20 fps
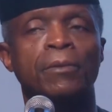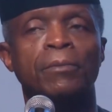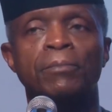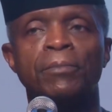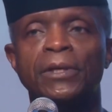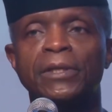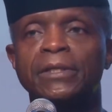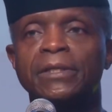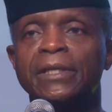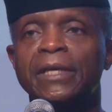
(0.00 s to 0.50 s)

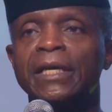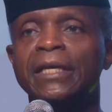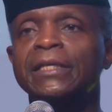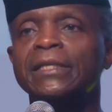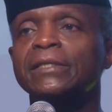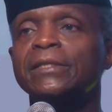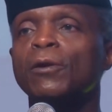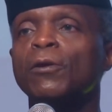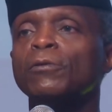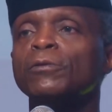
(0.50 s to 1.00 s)
But it
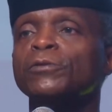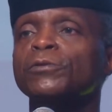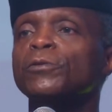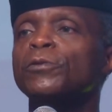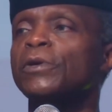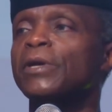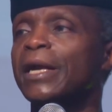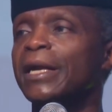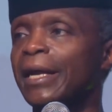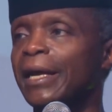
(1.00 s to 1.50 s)
is also
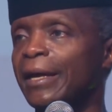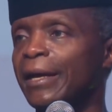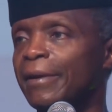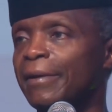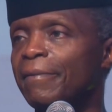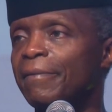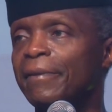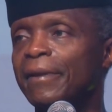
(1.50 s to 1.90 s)
clear